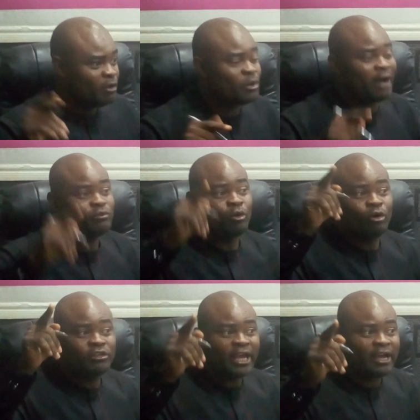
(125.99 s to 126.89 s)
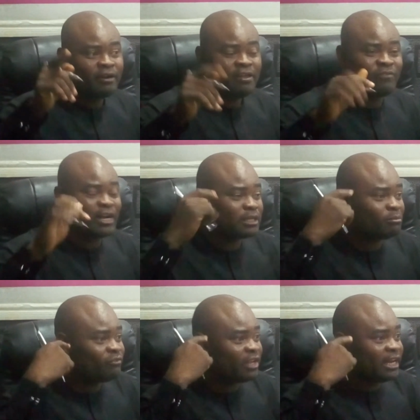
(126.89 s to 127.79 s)
You have to go there. In fact,
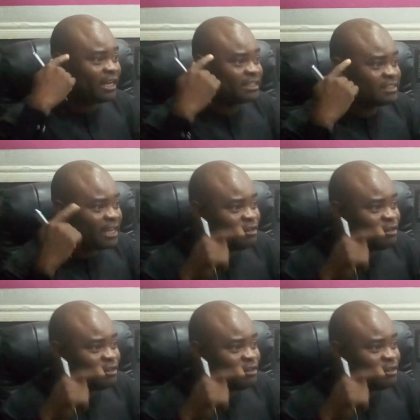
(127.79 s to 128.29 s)
some of them can tell